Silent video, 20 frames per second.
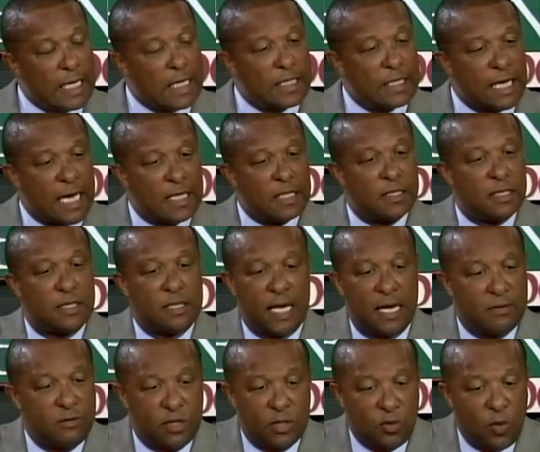does
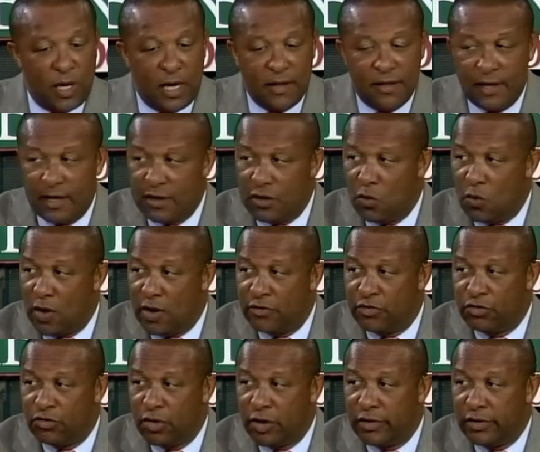that do anything in the way
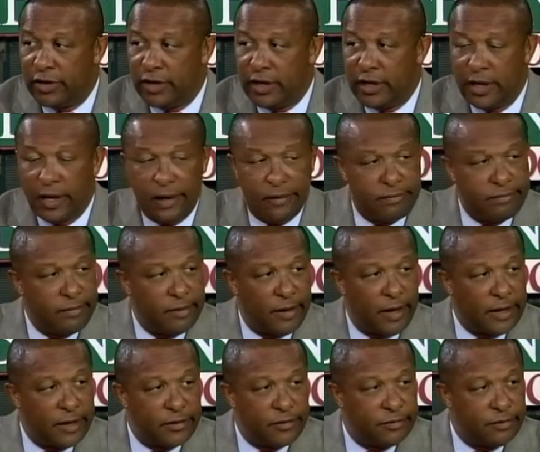of strengthening
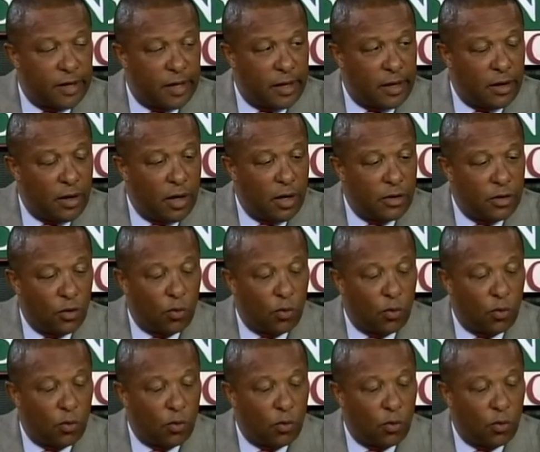the